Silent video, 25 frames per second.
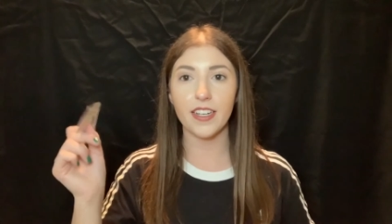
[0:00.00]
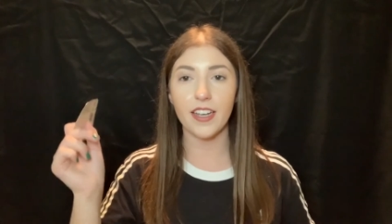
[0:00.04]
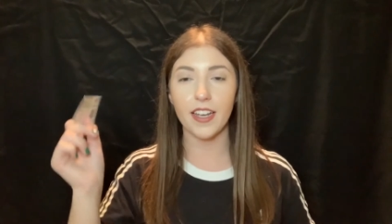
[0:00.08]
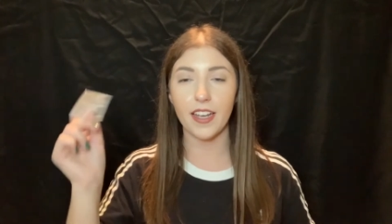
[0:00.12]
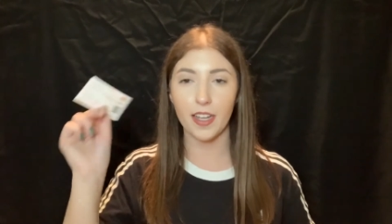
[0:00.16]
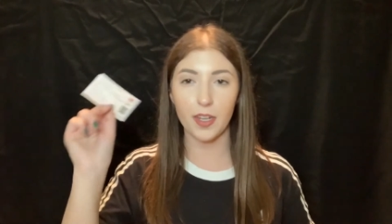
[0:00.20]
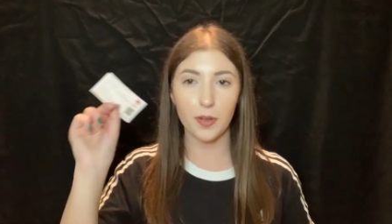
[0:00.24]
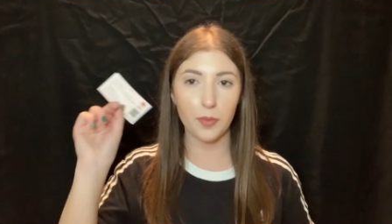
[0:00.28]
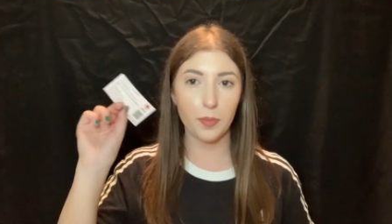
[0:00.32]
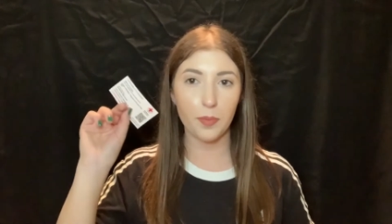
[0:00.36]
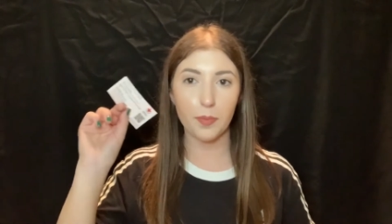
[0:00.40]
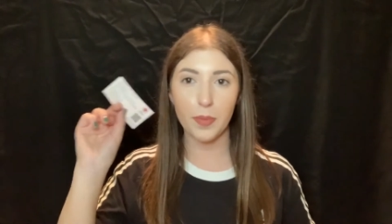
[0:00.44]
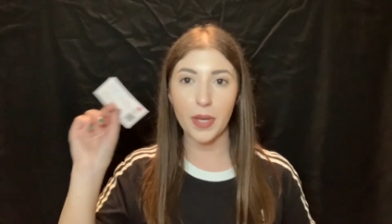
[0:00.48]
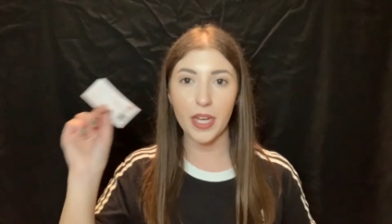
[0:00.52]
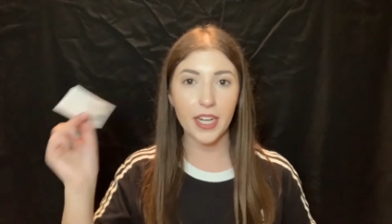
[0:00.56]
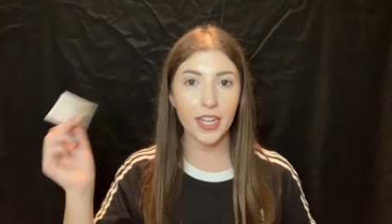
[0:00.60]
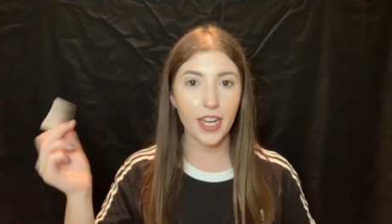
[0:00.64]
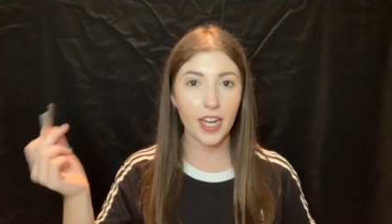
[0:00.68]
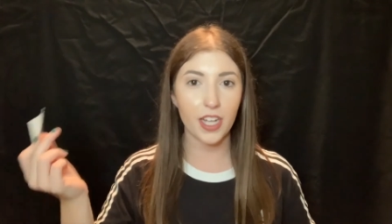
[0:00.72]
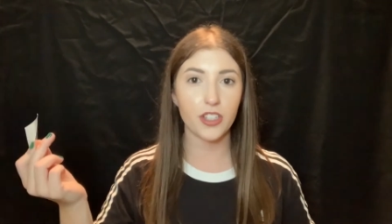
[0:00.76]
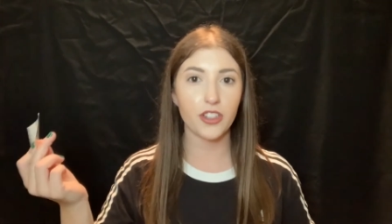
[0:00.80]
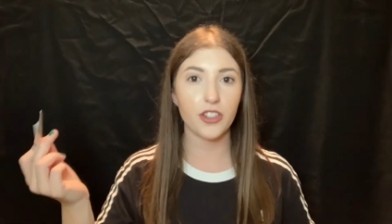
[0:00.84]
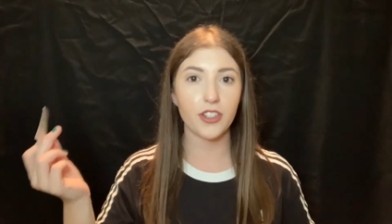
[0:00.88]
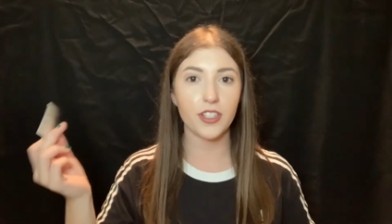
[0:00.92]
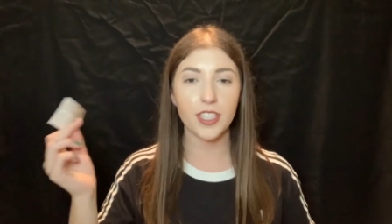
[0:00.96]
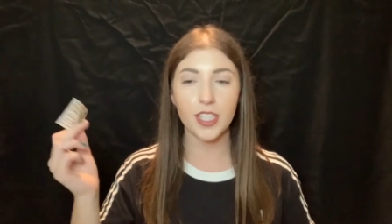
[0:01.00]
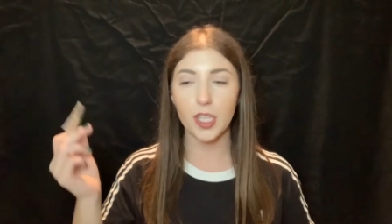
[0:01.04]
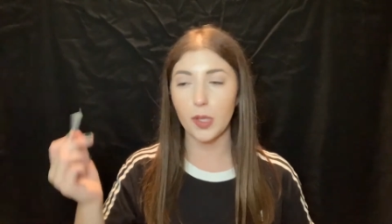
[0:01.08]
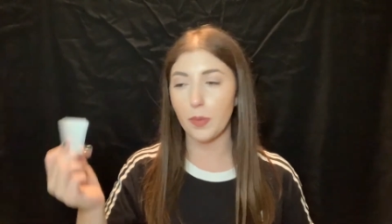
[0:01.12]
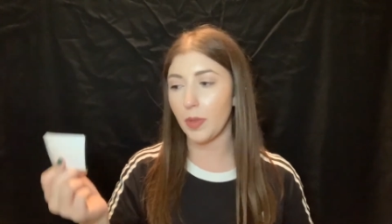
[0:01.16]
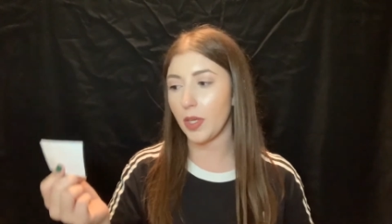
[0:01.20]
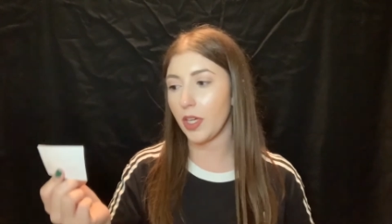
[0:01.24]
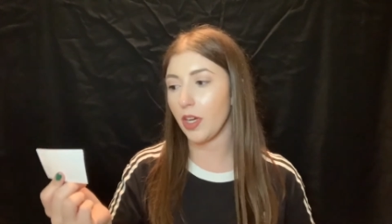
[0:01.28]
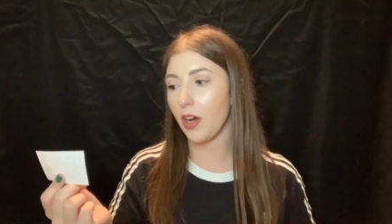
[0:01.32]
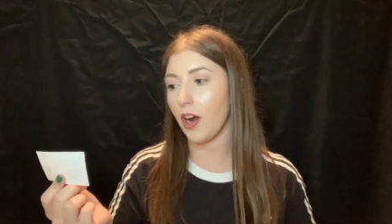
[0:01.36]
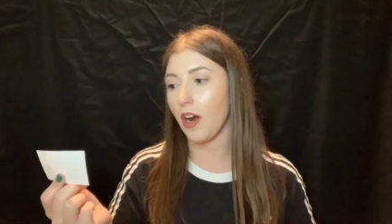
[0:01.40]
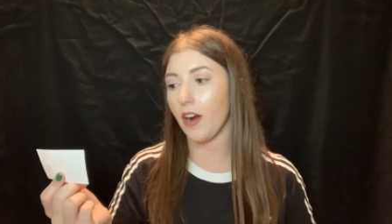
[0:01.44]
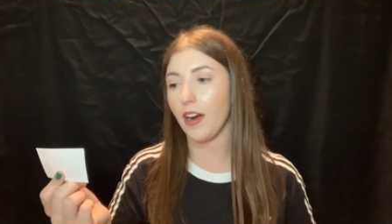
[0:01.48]
and pediatric
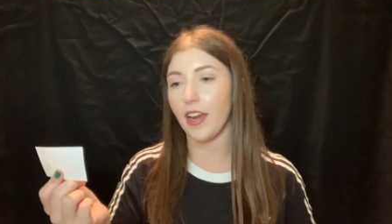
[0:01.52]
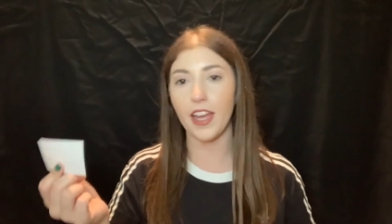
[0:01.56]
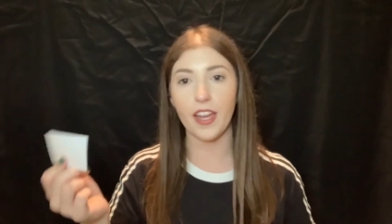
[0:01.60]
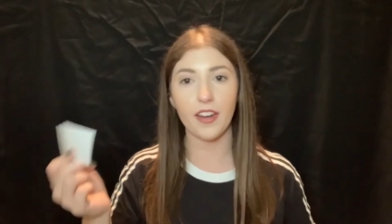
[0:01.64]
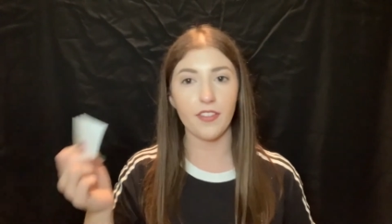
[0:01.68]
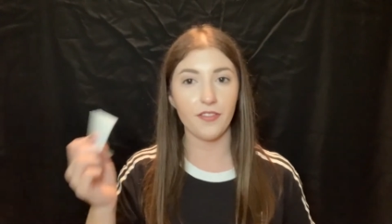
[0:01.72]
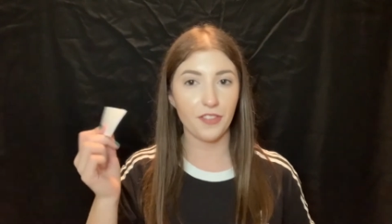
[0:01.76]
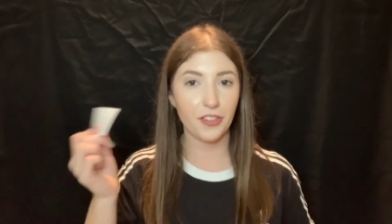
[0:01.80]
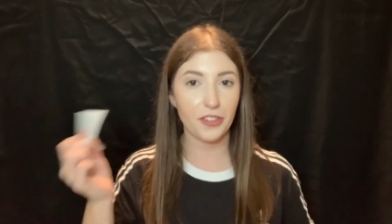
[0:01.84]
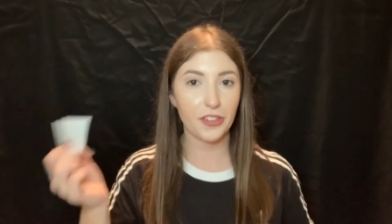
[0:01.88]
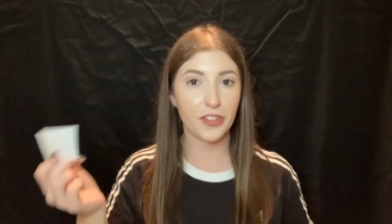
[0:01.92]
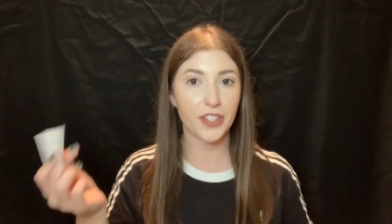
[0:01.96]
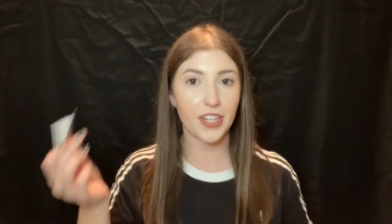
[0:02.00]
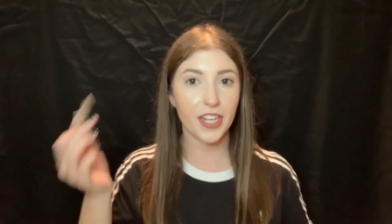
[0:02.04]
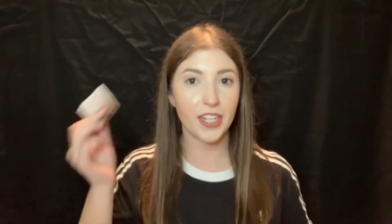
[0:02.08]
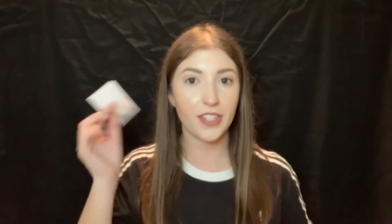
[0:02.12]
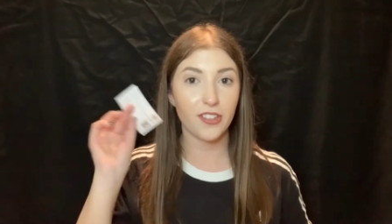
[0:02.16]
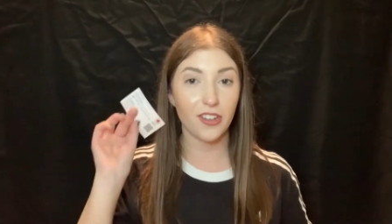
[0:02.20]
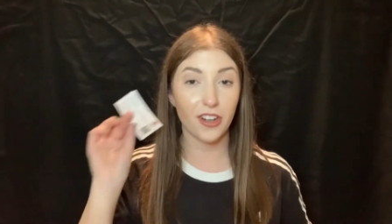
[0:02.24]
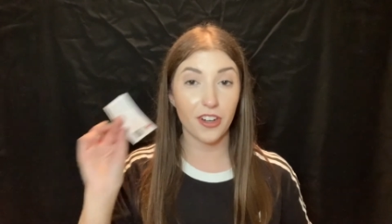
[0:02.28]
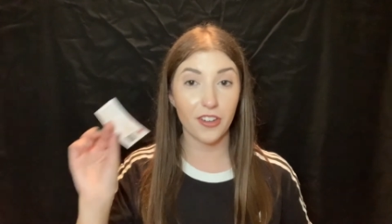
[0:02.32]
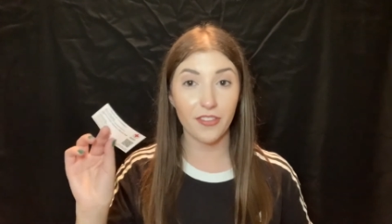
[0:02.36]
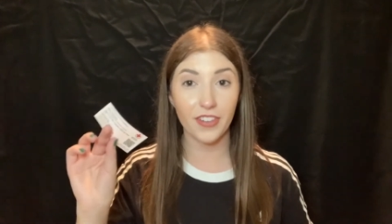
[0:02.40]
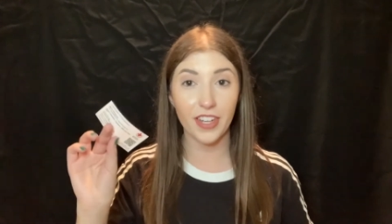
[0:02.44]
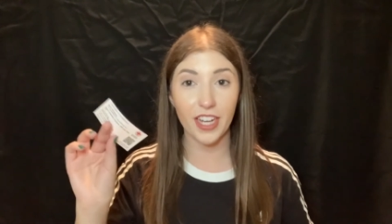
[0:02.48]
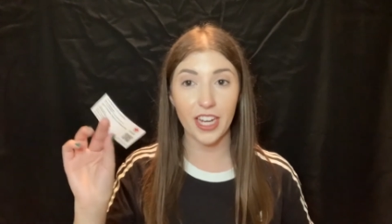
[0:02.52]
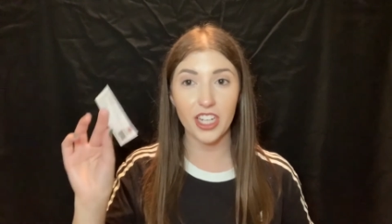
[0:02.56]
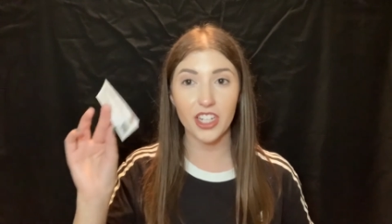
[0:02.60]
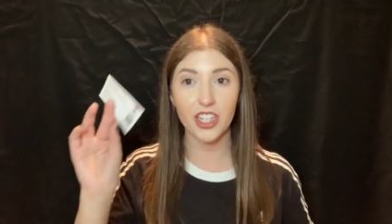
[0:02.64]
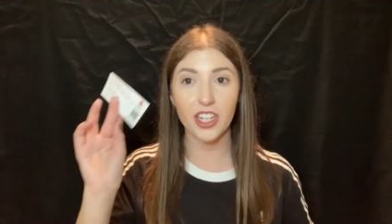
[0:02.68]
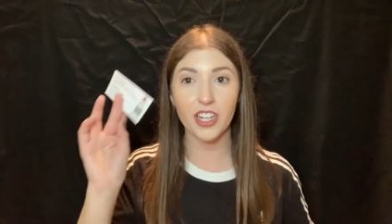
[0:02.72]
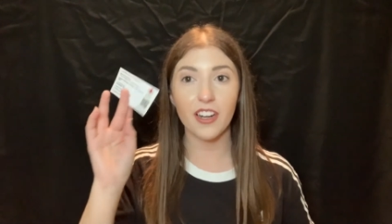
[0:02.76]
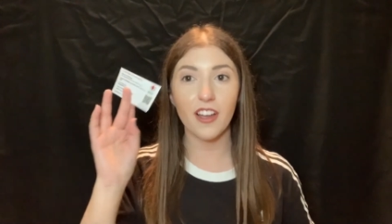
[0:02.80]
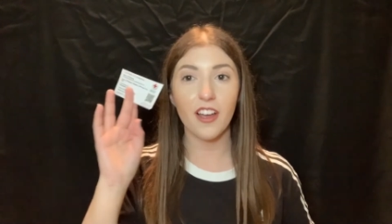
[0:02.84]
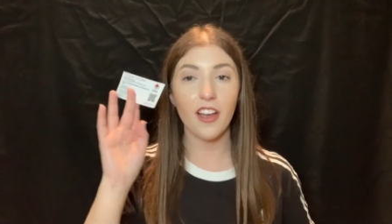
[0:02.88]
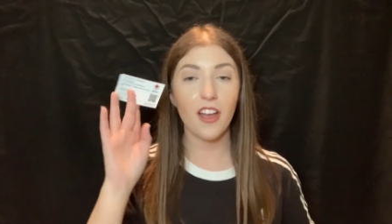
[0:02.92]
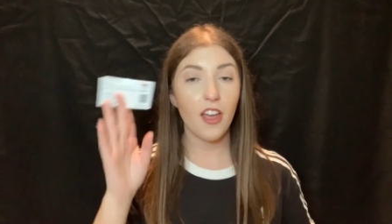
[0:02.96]
CPR and first aid certification